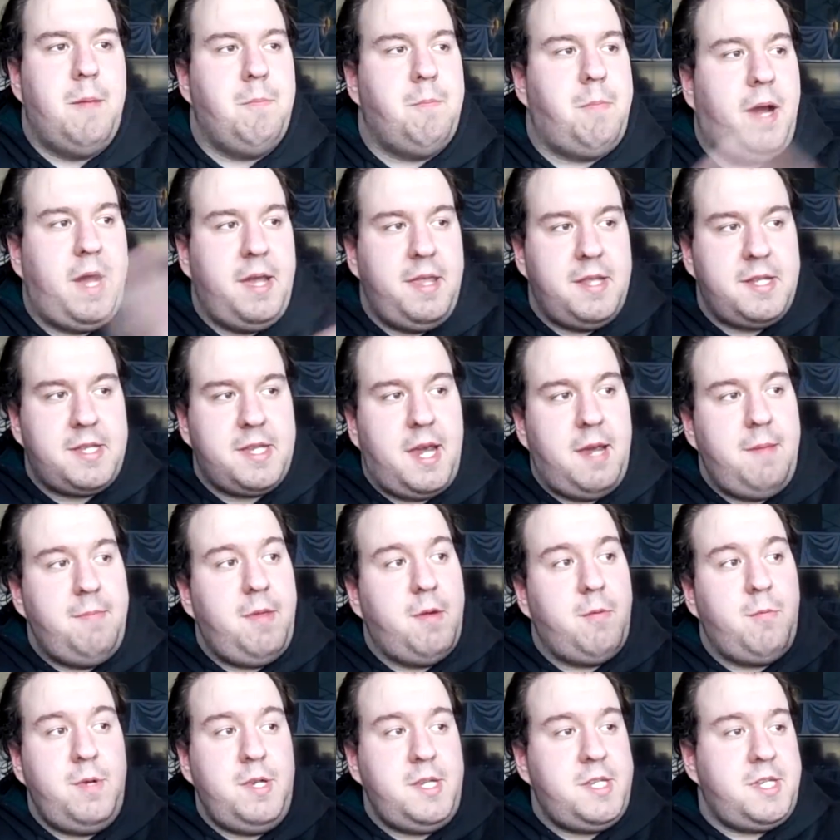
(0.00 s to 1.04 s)
And by the time
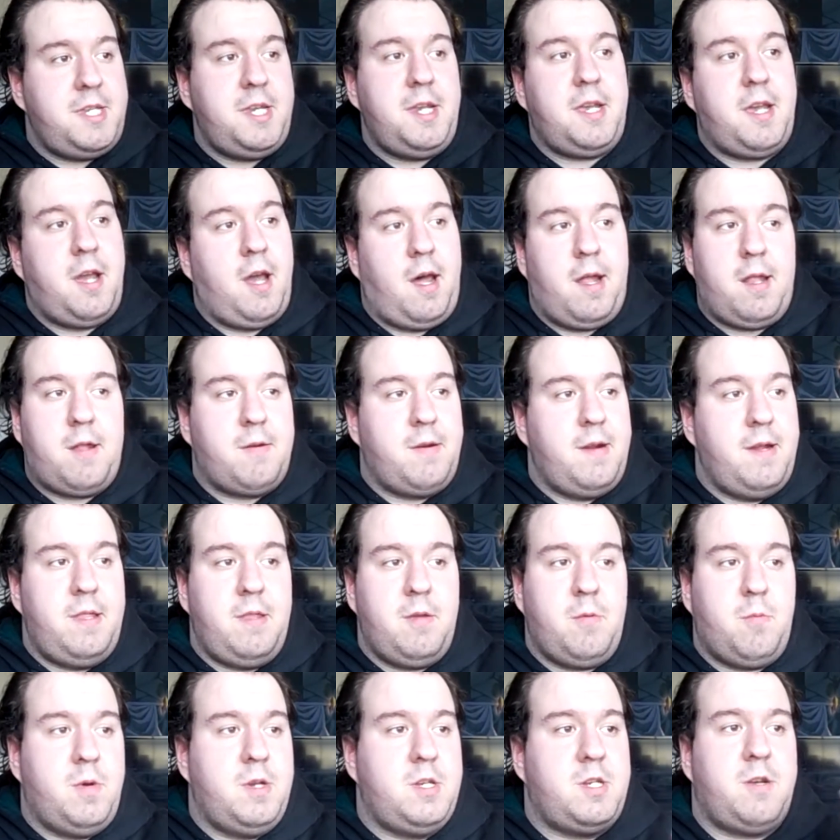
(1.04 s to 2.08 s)
that we see color in
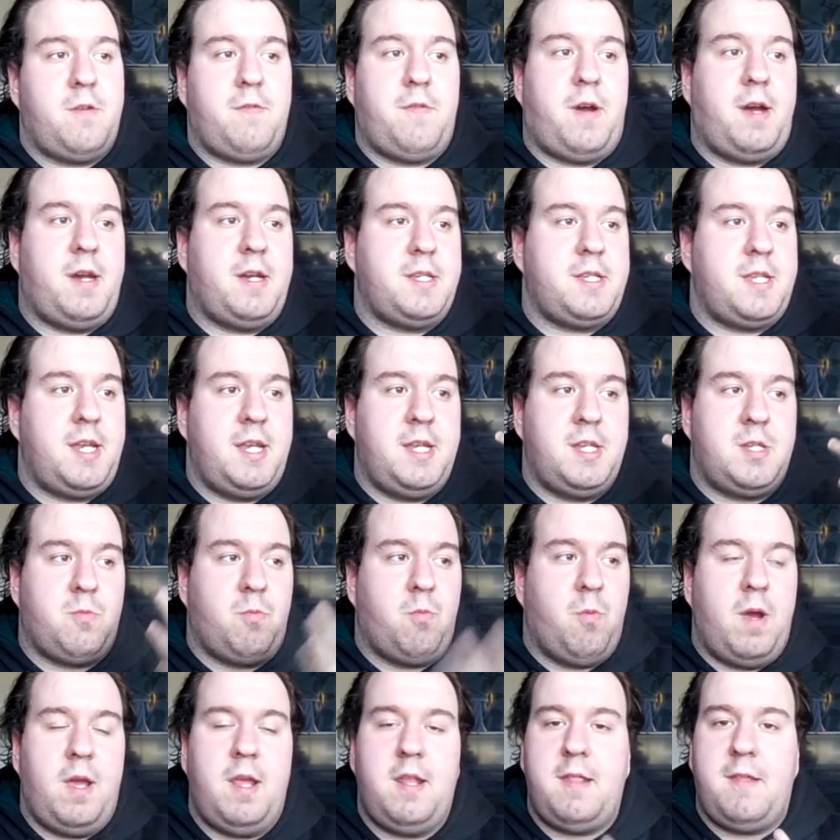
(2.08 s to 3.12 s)
The Wizard of Oz is
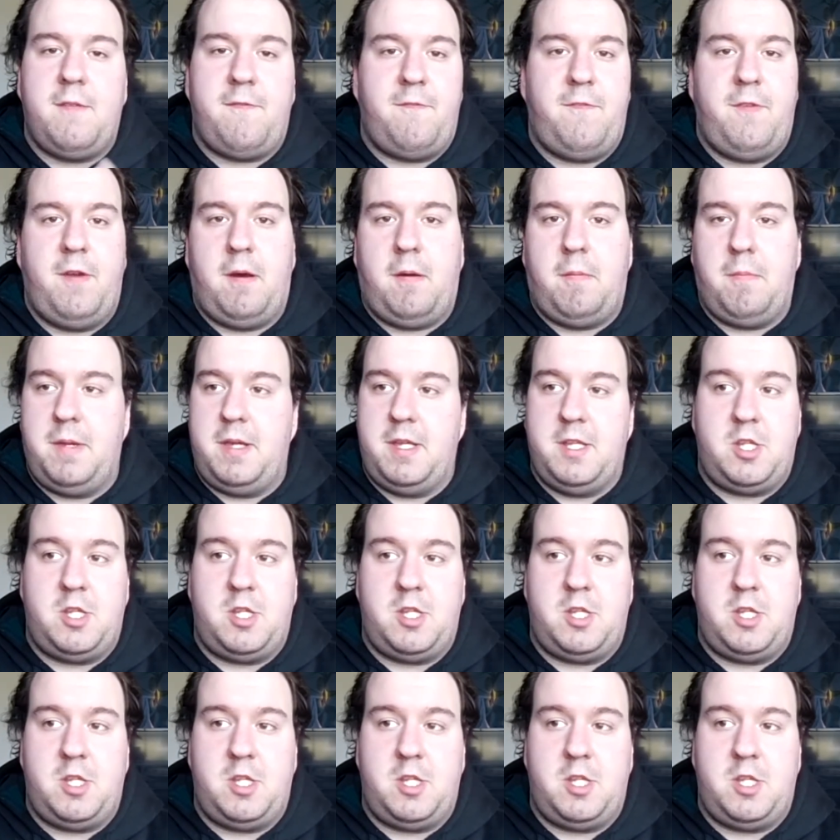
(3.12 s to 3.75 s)
when the film